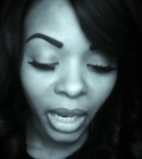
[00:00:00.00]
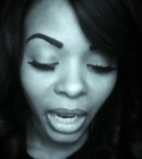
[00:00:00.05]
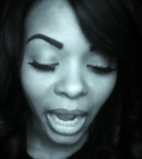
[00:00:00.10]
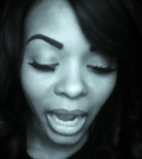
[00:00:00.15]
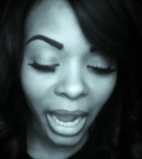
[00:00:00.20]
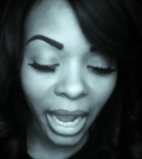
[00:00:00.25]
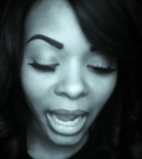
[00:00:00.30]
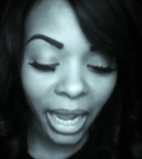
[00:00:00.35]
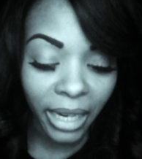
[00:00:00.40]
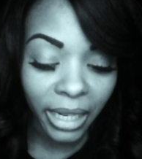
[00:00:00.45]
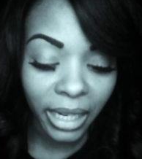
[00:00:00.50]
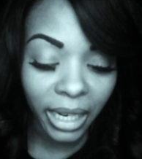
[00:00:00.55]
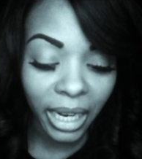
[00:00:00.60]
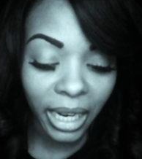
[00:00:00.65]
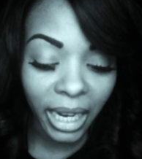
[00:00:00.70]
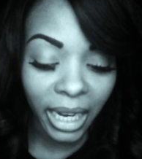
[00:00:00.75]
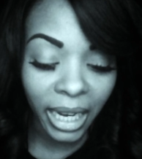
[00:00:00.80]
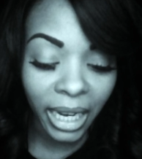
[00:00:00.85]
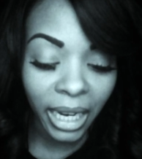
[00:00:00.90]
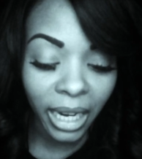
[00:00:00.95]
and
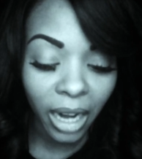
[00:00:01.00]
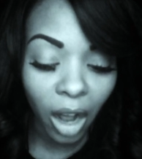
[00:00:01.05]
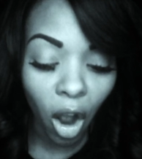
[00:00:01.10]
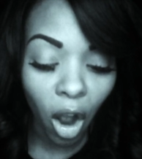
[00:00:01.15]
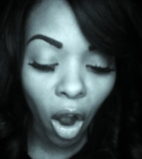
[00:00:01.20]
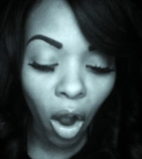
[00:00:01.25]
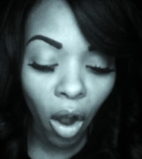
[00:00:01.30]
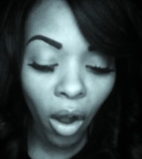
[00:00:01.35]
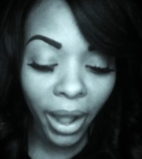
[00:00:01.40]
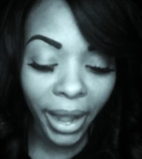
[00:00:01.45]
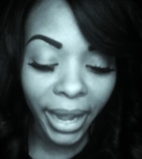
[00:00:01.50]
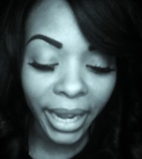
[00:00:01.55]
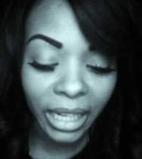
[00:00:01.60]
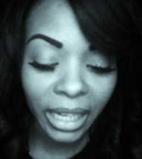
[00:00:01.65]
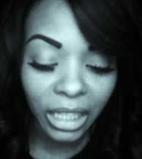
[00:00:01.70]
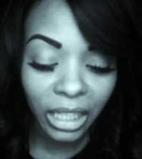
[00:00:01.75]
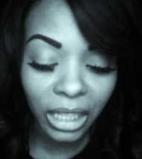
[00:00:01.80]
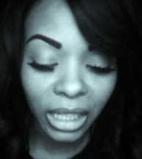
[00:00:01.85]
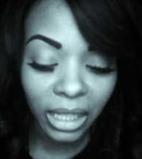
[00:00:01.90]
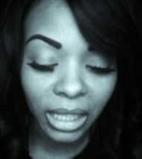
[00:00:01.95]
in all
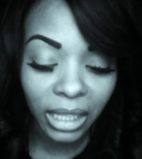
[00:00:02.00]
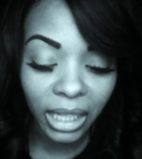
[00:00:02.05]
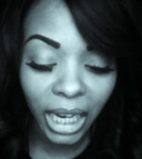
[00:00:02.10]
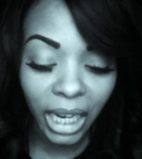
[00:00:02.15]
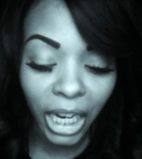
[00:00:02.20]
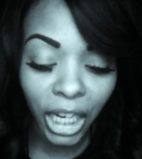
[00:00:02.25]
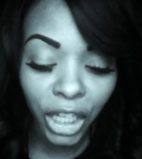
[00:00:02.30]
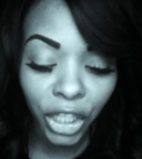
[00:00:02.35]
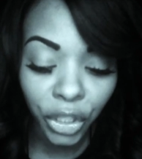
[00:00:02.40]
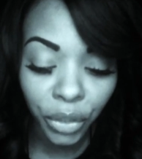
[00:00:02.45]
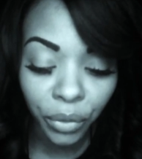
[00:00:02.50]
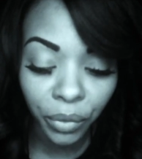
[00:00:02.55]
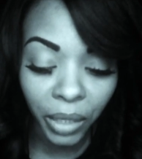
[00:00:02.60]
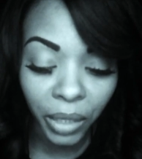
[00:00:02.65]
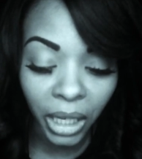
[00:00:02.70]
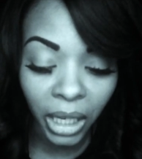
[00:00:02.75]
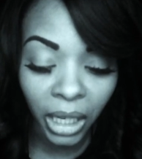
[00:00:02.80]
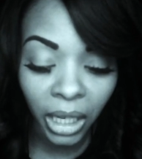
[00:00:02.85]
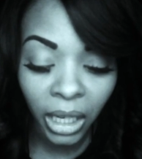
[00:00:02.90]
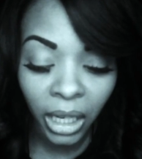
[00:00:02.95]
ages
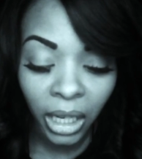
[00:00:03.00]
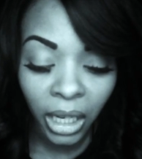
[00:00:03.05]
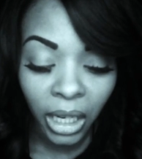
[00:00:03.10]
entering